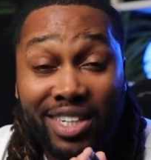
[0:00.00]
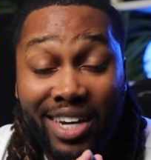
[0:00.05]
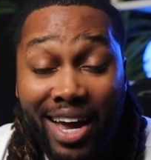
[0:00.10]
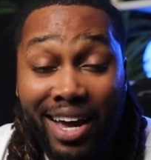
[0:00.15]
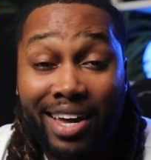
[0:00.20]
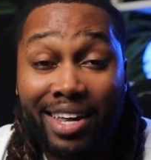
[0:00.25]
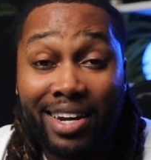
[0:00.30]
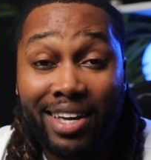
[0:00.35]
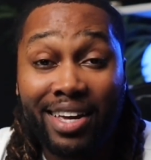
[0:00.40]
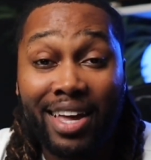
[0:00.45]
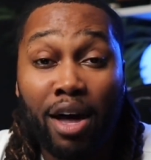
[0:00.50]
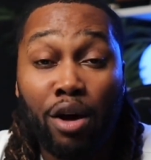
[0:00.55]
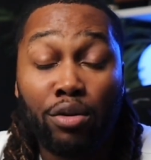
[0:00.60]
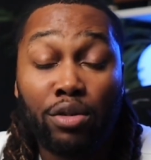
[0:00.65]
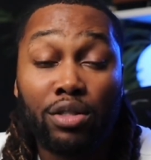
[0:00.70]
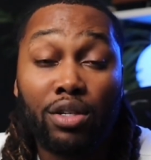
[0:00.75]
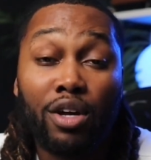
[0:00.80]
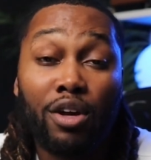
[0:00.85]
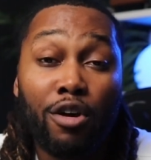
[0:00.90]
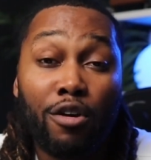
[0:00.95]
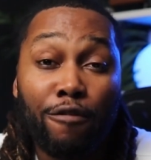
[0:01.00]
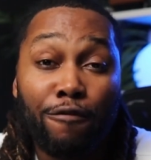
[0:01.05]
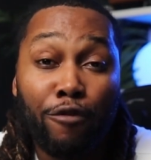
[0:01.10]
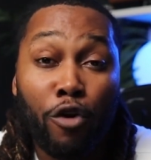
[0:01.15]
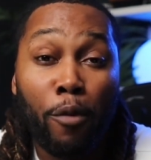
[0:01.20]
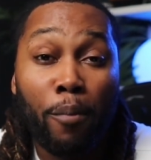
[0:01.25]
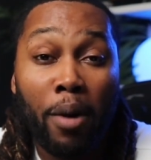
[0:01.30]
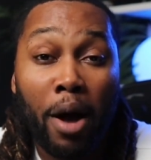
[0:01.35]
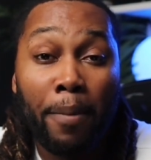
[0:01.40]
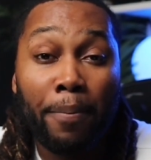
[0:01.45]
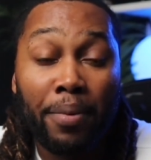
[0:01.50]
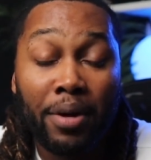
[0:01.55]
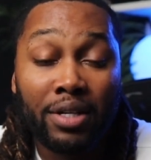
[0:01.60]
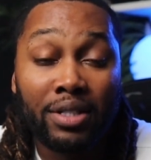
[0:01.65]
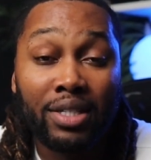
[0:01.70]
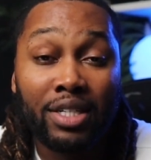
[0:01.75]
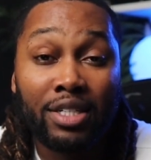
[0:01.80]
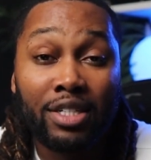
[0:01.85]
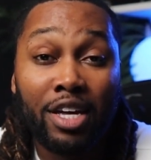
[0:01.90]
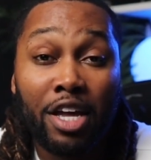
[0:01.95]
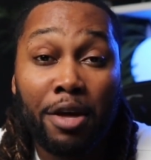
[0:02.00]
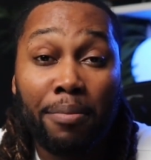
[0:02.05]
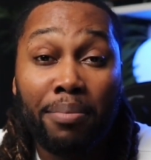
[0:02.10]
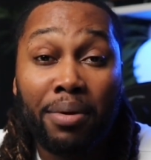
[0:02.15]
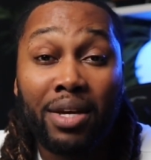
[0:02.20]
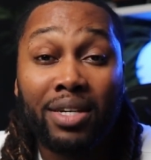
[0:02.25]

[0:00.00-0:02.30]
checking accounts for my business